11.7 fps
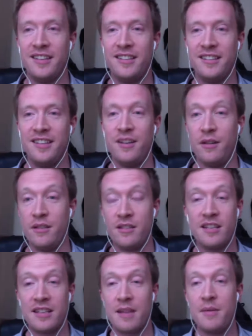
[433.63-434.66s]

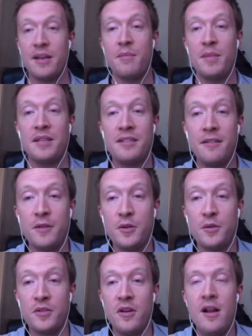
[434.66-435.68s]
it can be
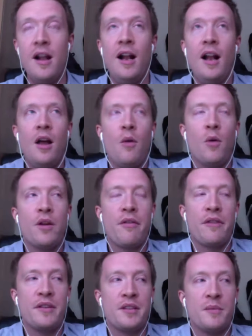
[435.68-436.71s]
difficult. So one of the
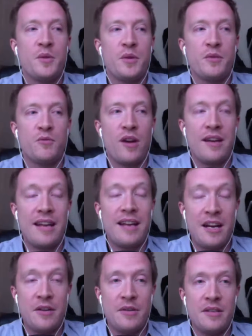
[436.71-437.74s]
things I'm doing right
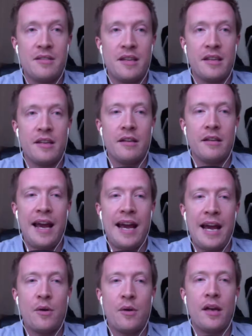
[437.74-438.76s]
now is thinking of
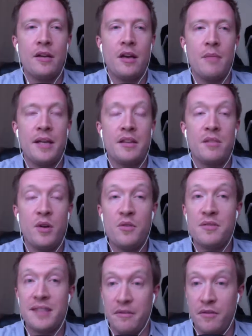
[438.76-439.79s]
how can I make the
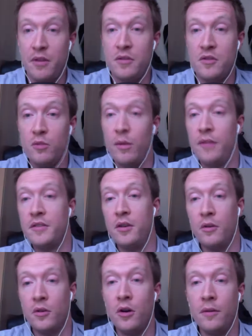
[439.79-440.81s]
most out of those 2 months in
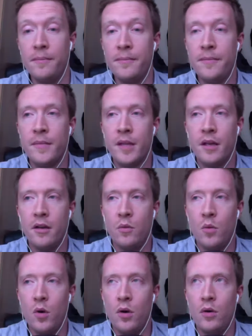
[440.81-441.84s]
Hong Kong?
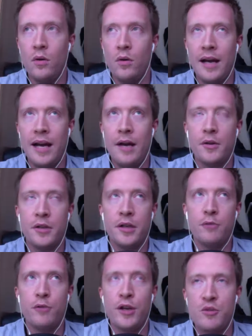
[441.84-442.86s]
How can I
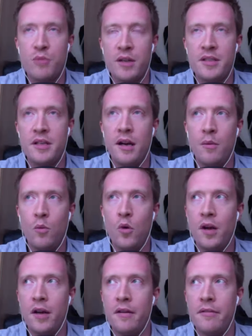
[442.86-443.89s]
arrange my time? What
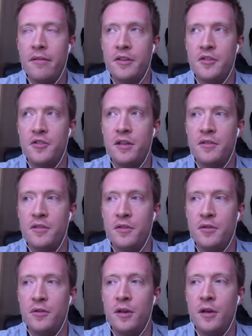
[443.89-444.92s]
kind of things should I
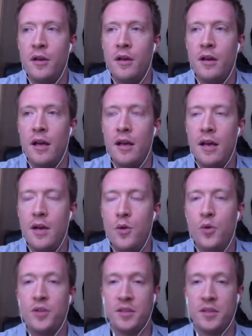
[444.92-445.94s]
do in
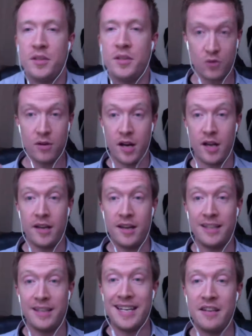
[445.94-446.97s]
order to make sure
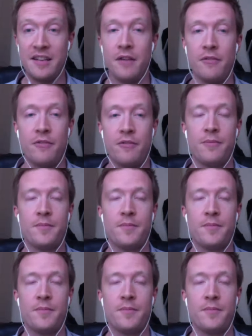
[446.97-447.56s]
I get enough